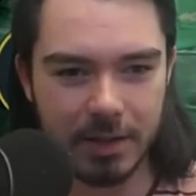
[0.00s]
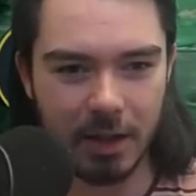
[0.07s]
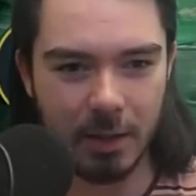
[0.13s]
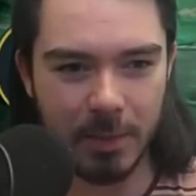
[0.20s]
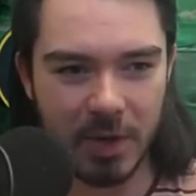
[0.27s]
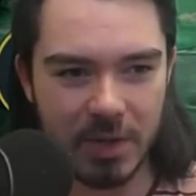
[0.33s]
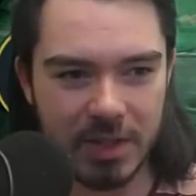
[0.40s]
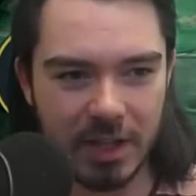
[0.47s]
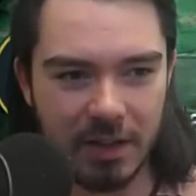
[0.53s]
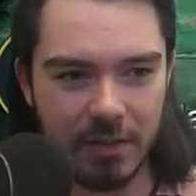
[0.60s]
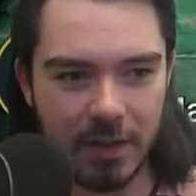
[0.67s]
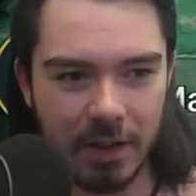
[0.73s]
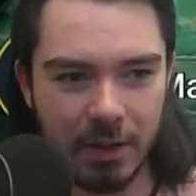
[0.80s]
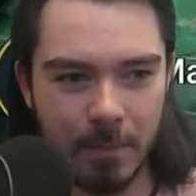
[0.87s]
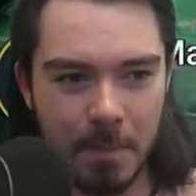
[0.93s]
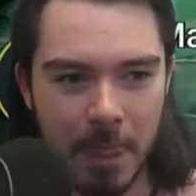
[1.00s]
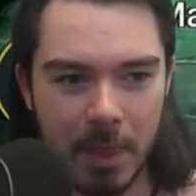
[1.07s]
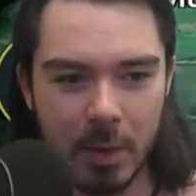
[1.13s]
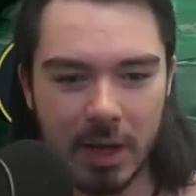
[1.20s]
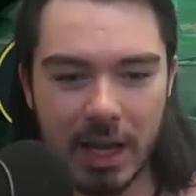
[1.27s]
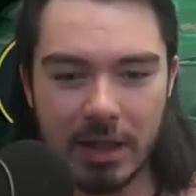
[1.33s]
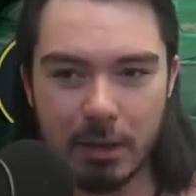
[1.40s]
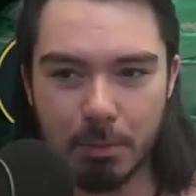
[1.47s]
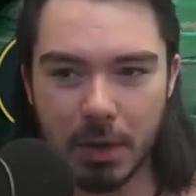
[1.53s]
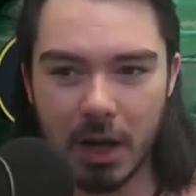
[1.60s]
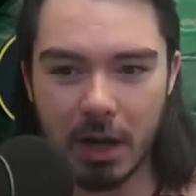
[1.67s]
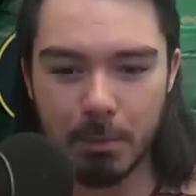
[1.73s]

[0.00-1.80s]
almost, I feel. We get the block